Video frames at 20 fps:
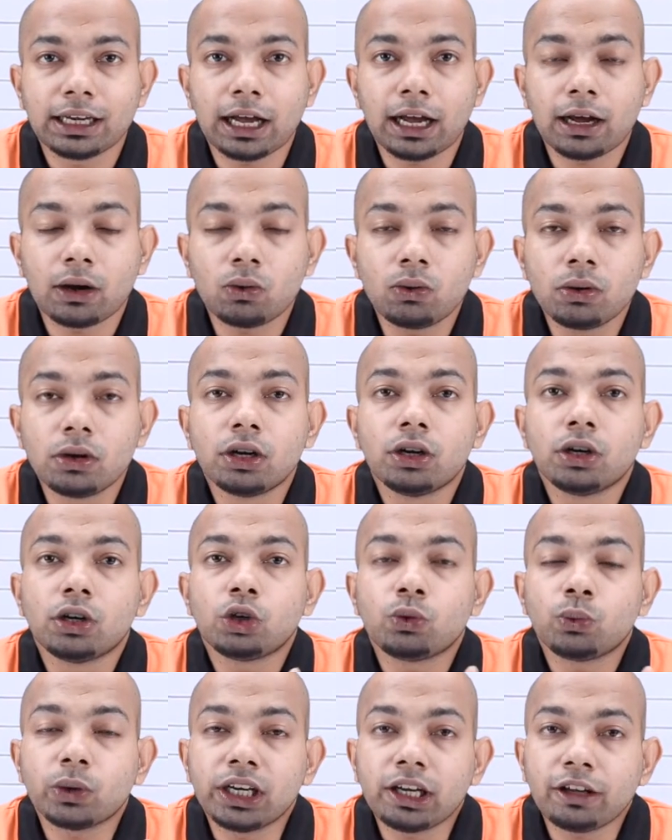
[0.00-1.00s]
Now,
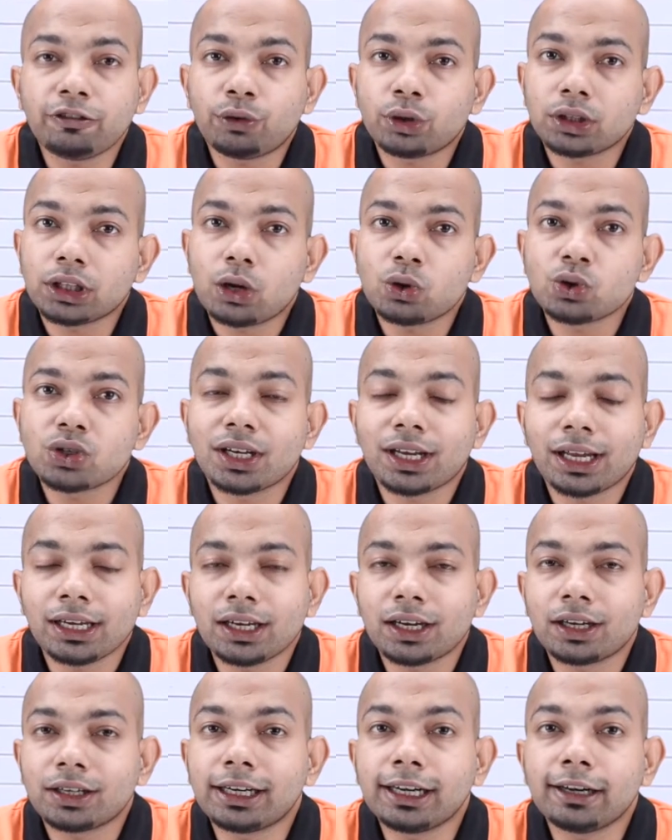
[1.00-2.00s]

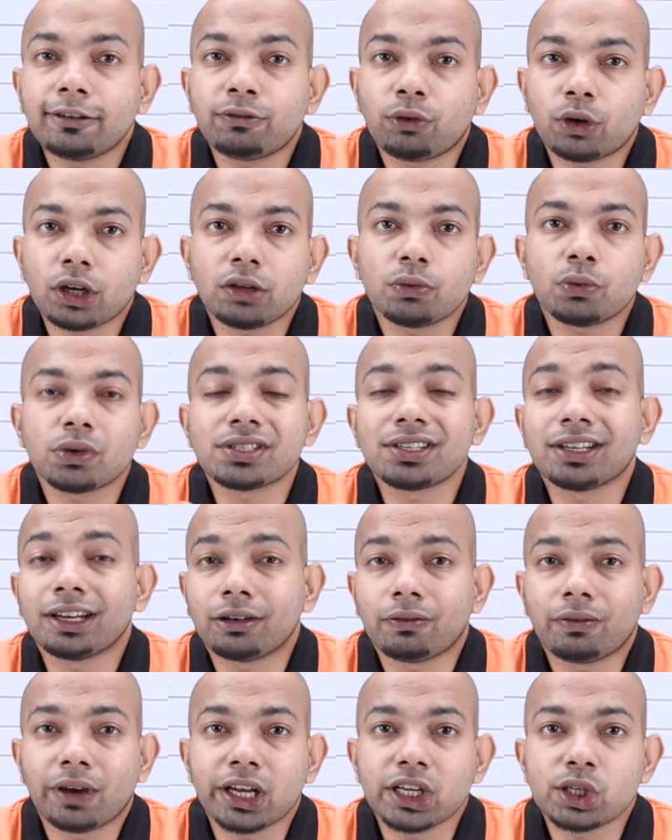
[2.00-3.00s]
24,940 was the
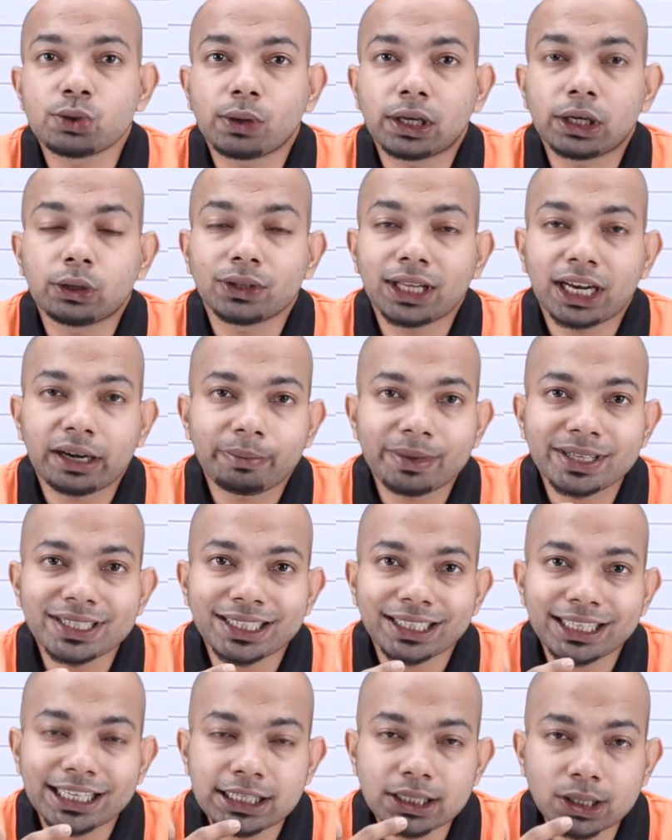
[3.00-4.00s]
revised value. That means
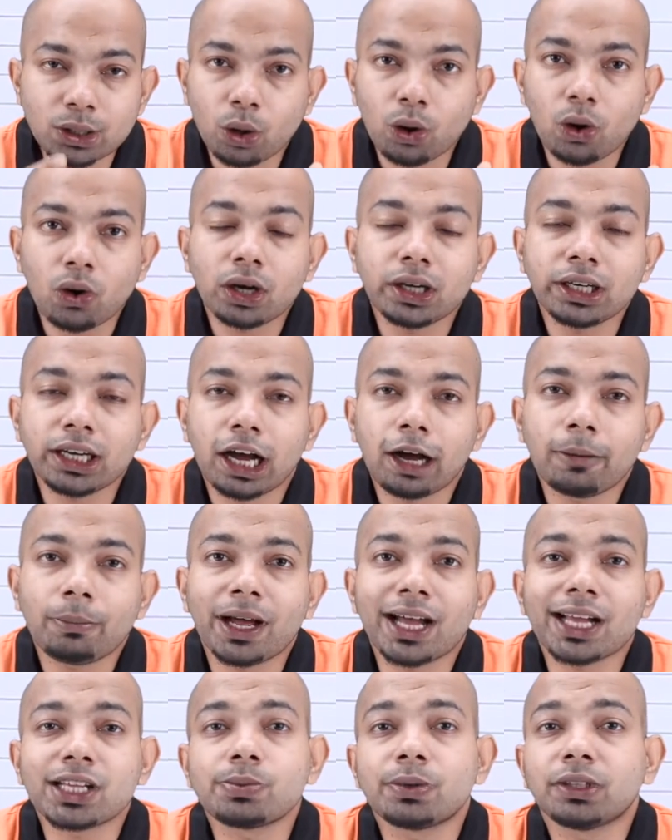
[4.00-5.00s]
it has gone up
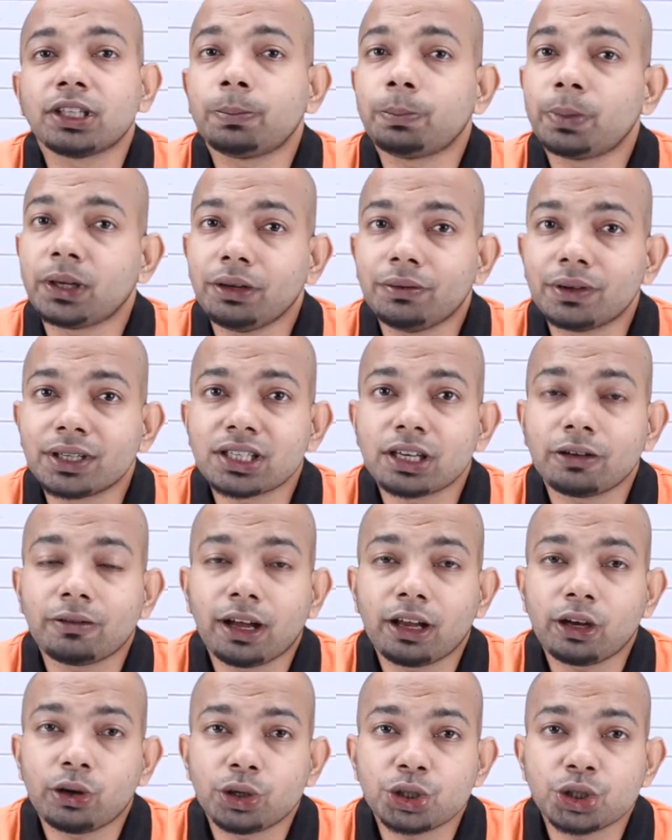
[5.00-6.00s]
as per the previous
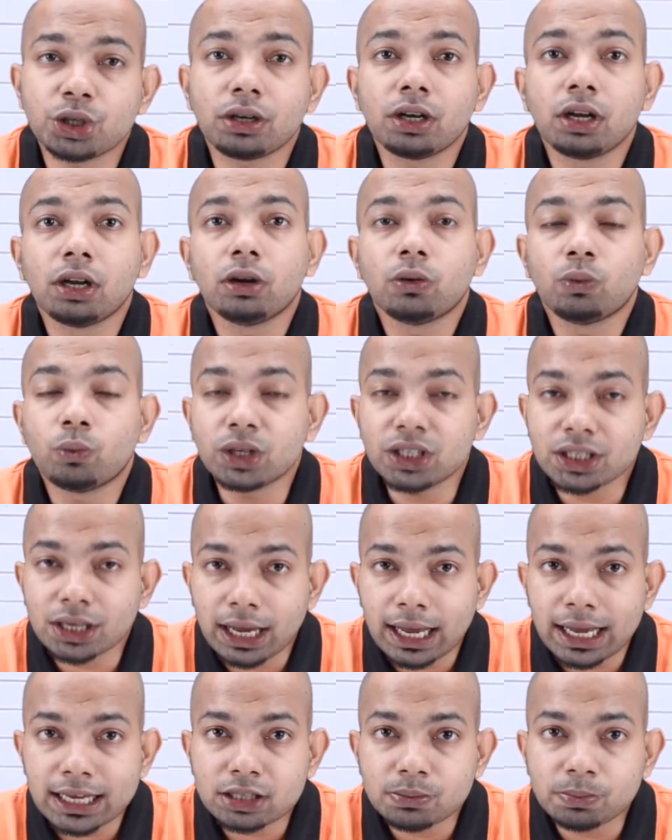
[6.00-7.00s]
revaluation, which
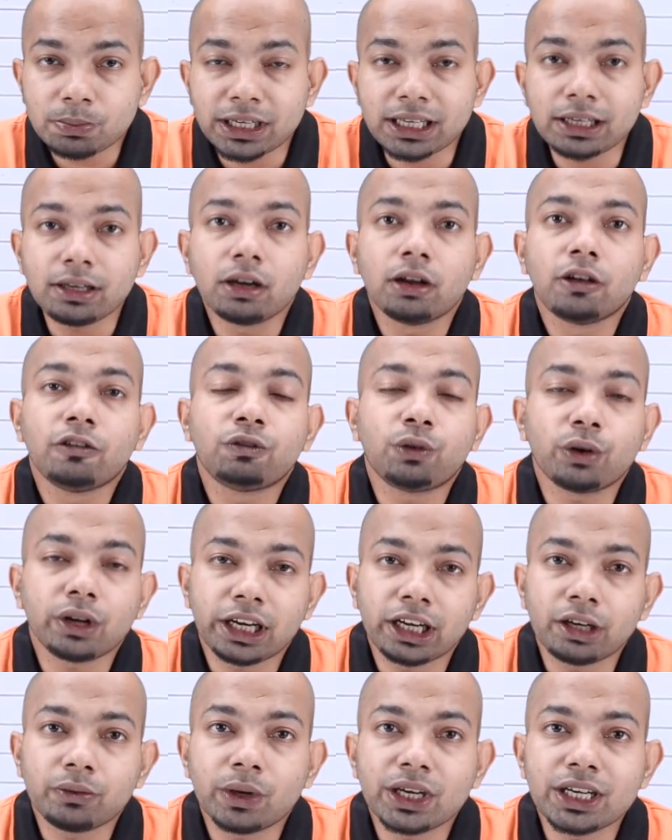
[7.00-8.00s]
has been for
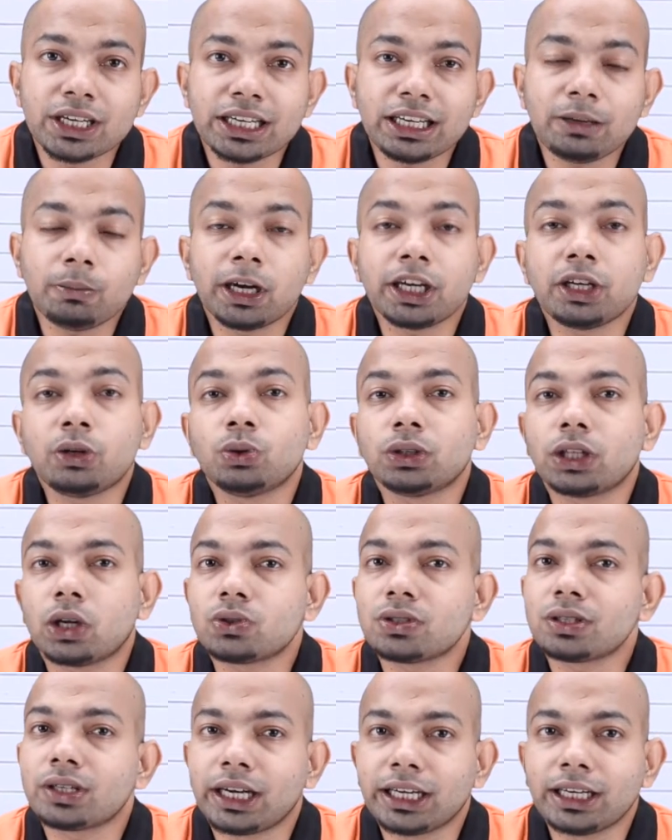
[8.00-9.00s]
inventory by
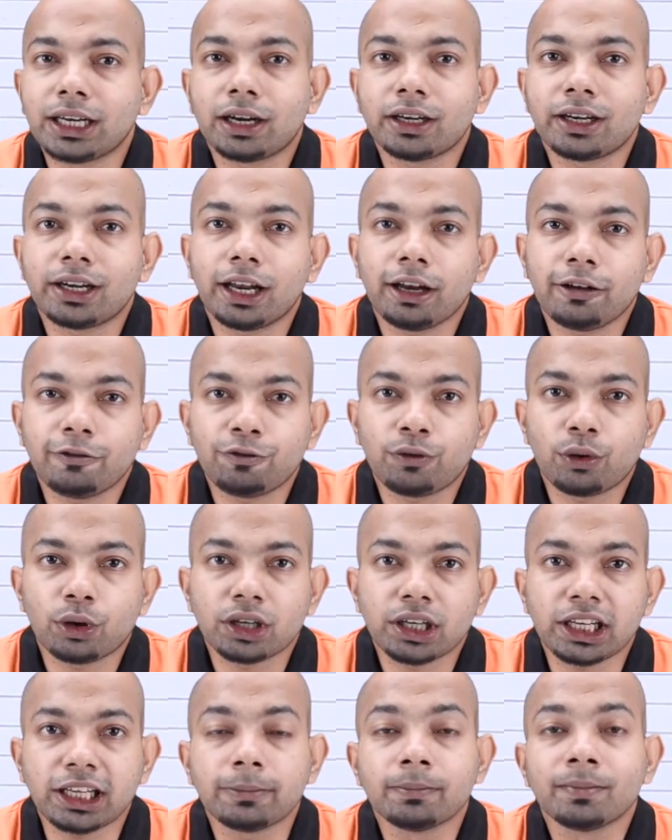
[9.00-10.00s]

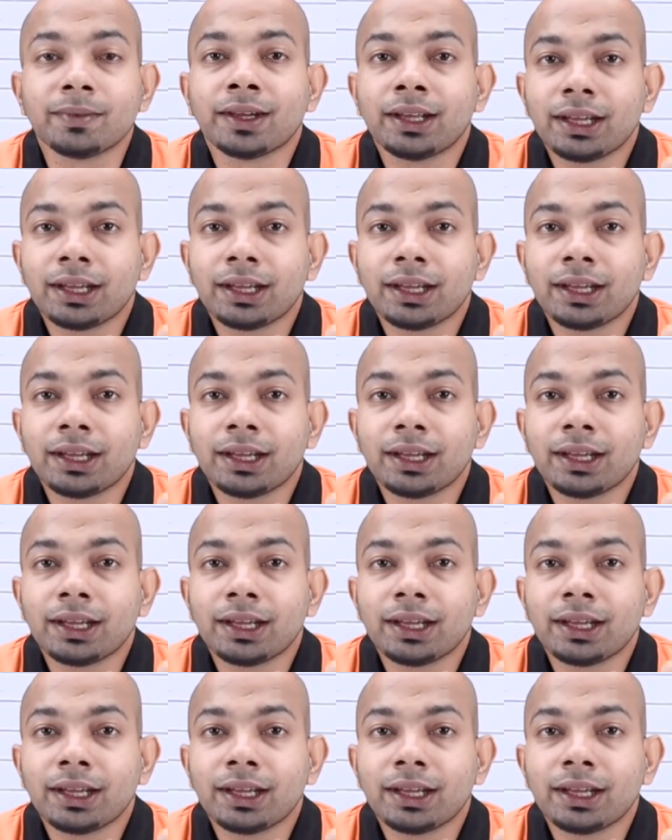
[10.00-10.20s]
2,940.